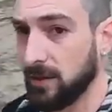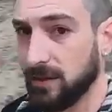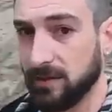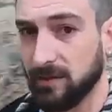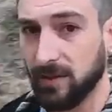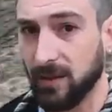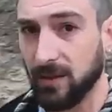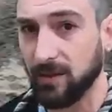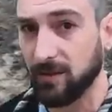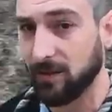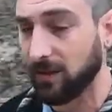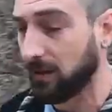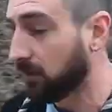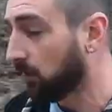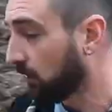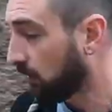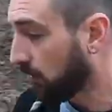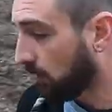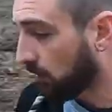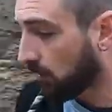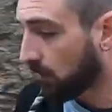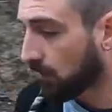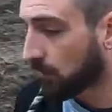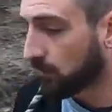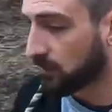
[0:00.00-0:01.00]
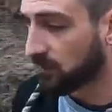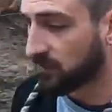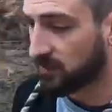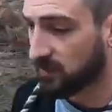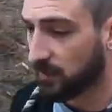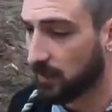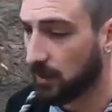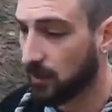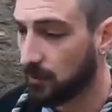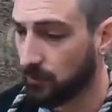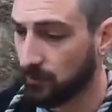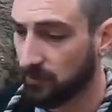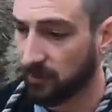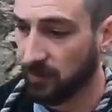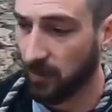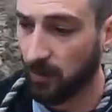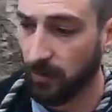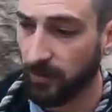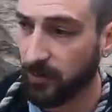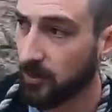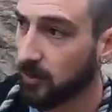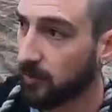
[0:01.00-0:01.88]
It takes a long, slow time.